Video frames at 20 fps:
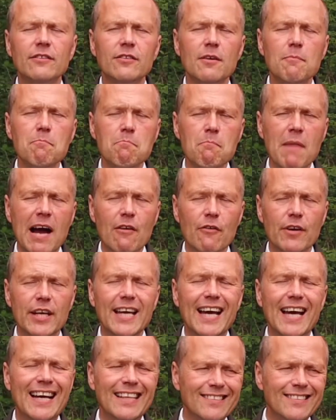to
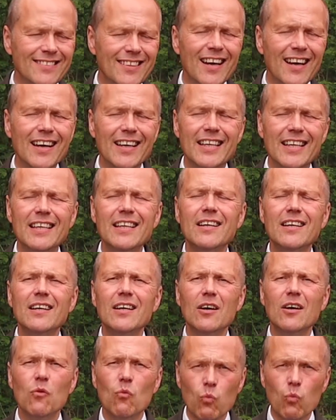marry a tie
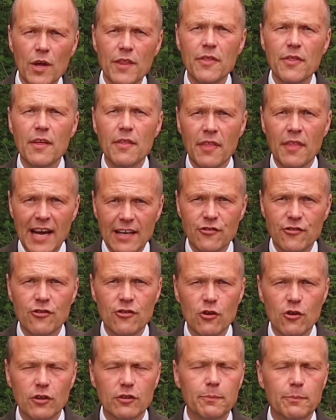with that
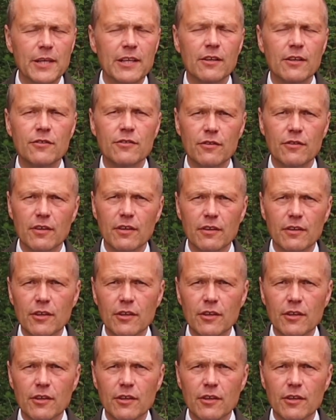shirt because